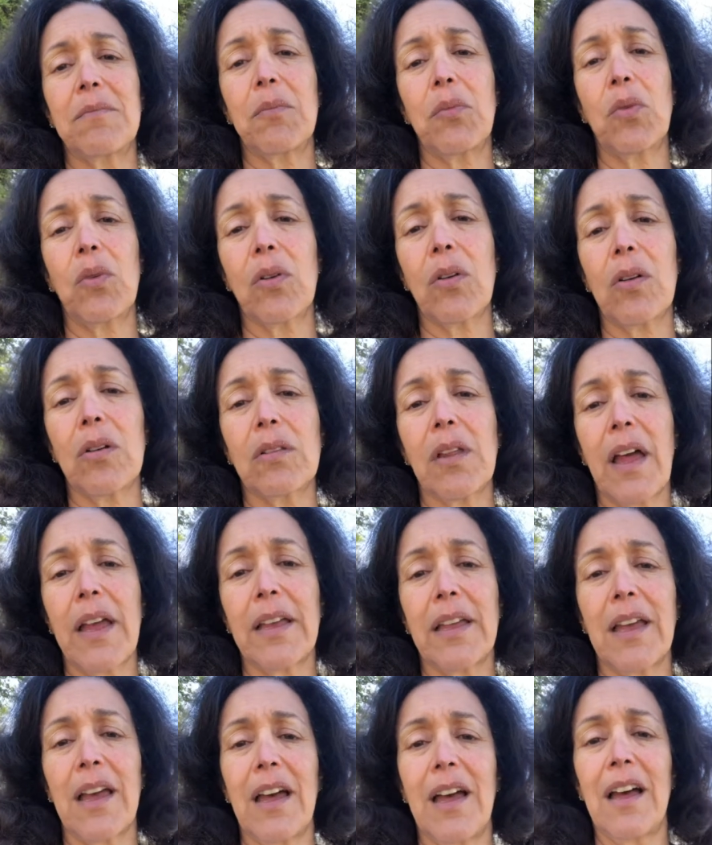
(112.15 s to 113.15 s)
more
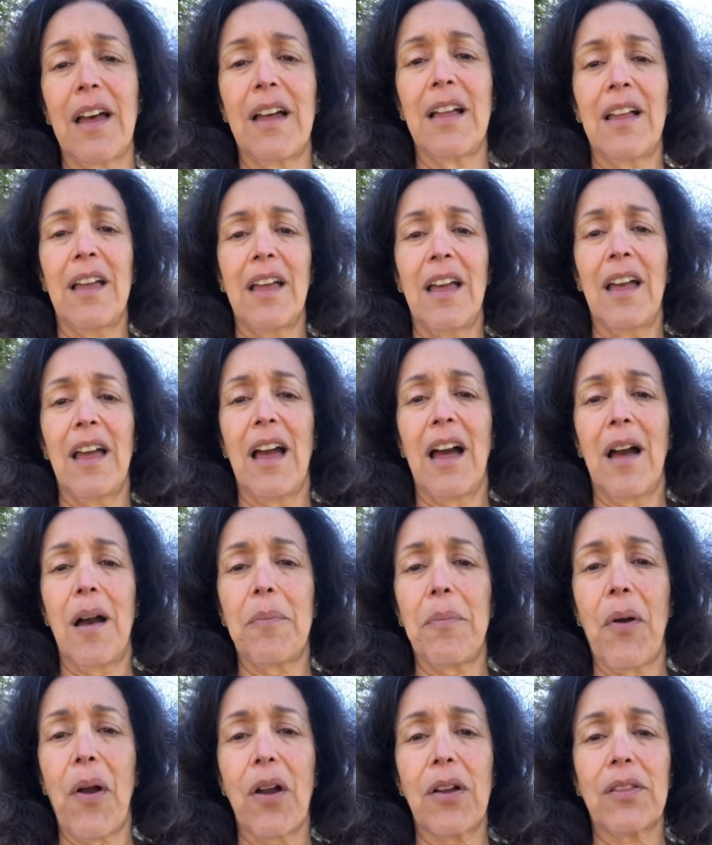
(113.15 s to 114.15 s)
like a
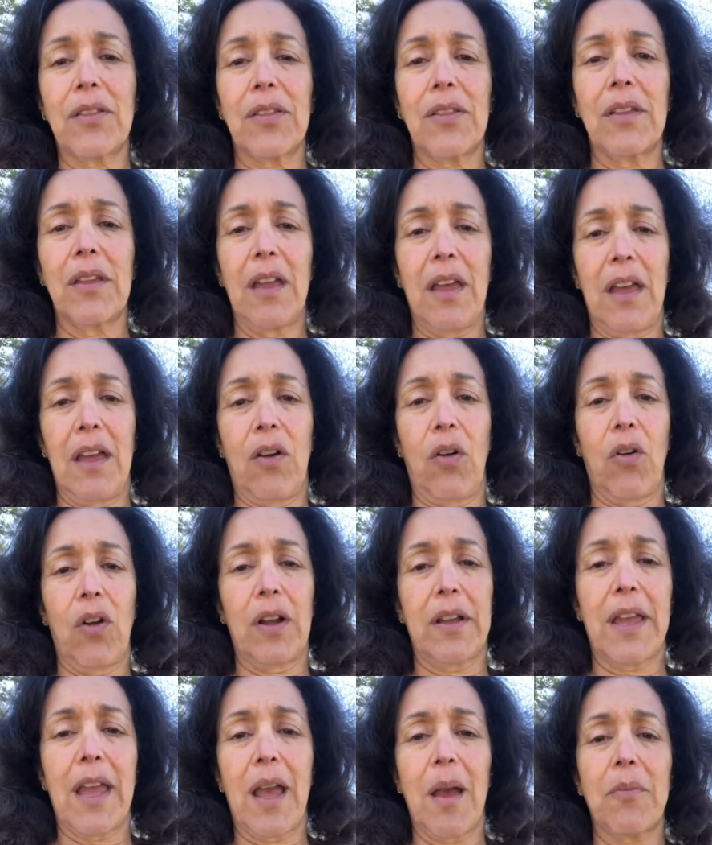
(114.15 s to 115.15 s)
park or a
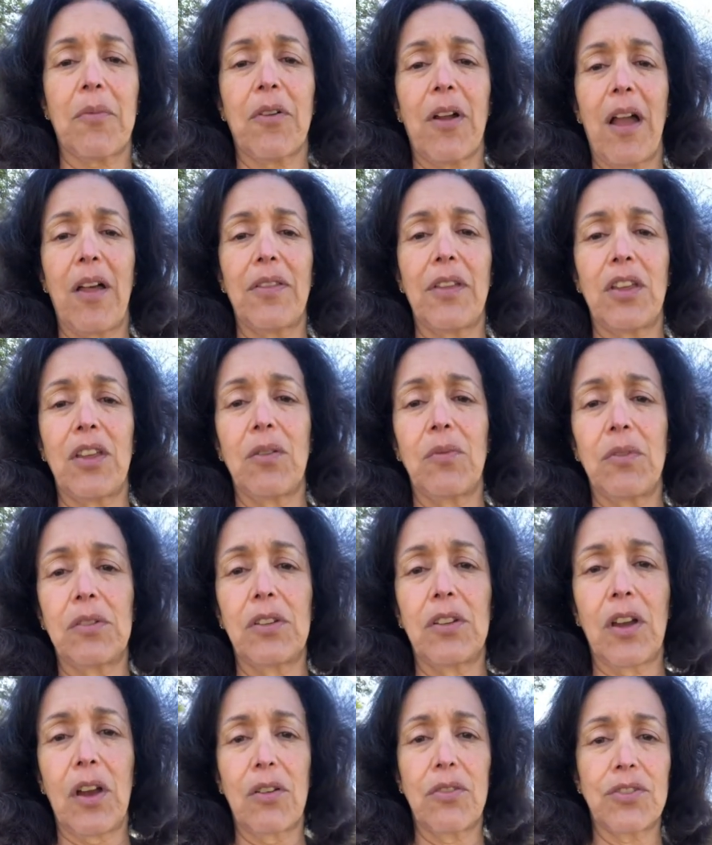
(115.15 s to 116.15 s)
campground that you would
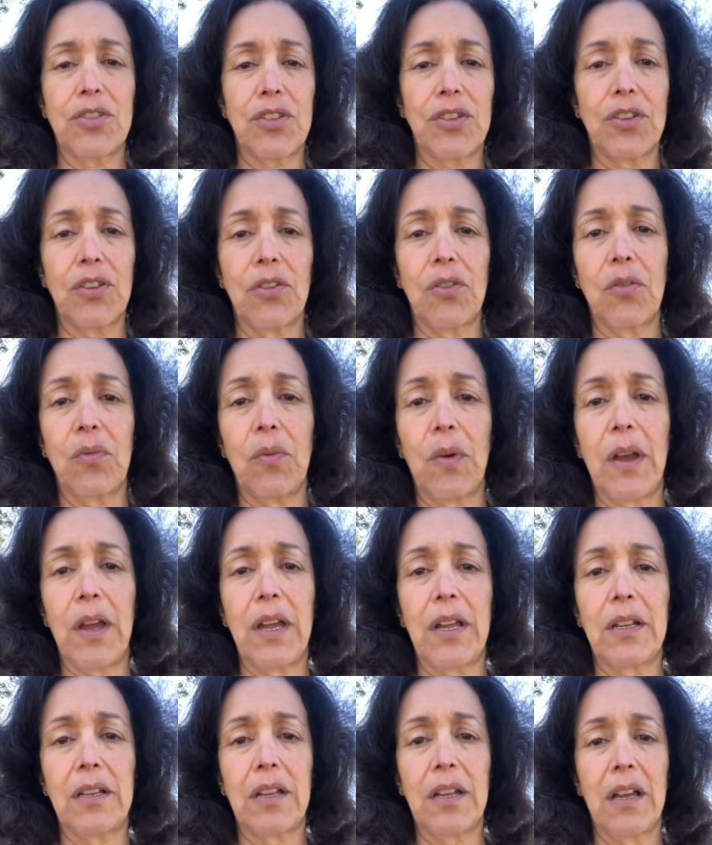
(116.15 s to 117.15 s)
go to
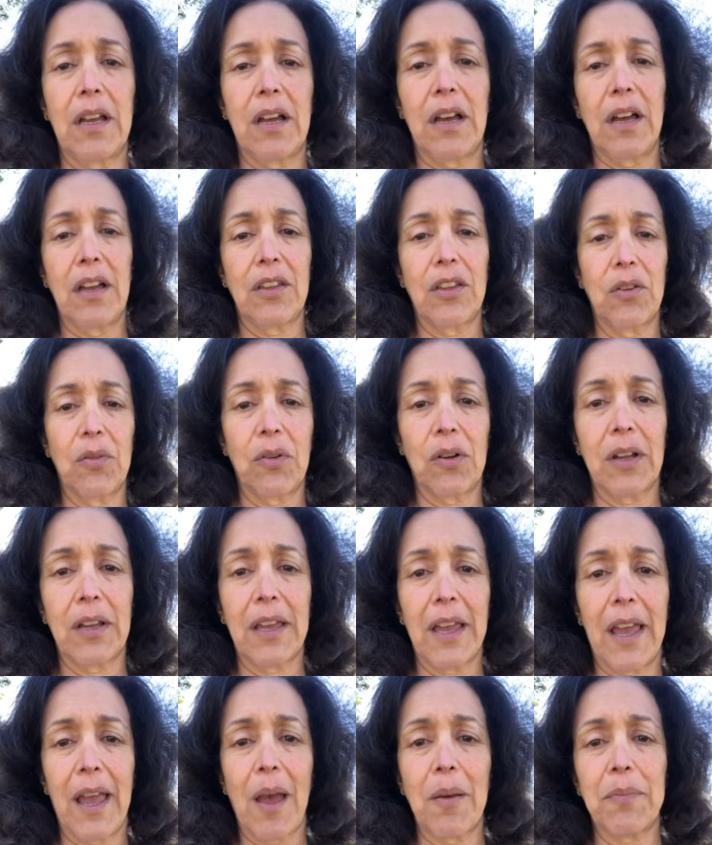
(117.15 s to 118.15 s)
when you were in
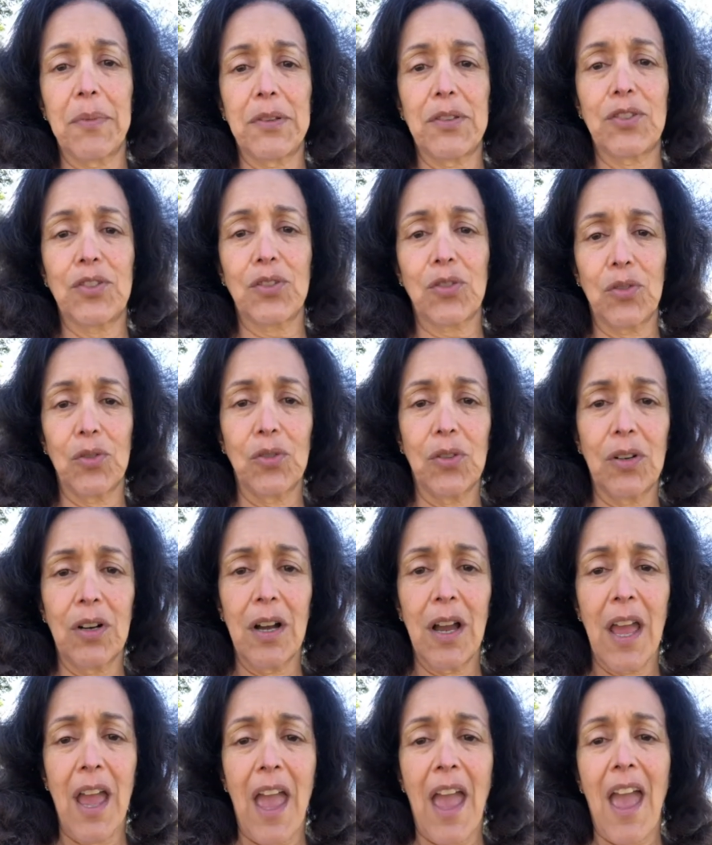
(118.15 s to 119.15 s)
camp in school,
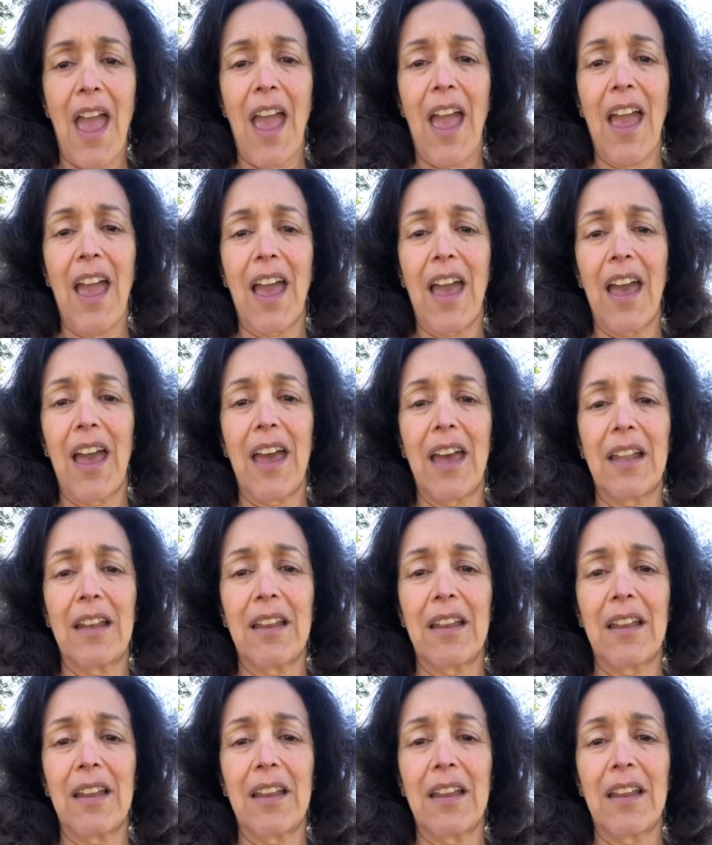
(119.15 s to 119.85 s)
and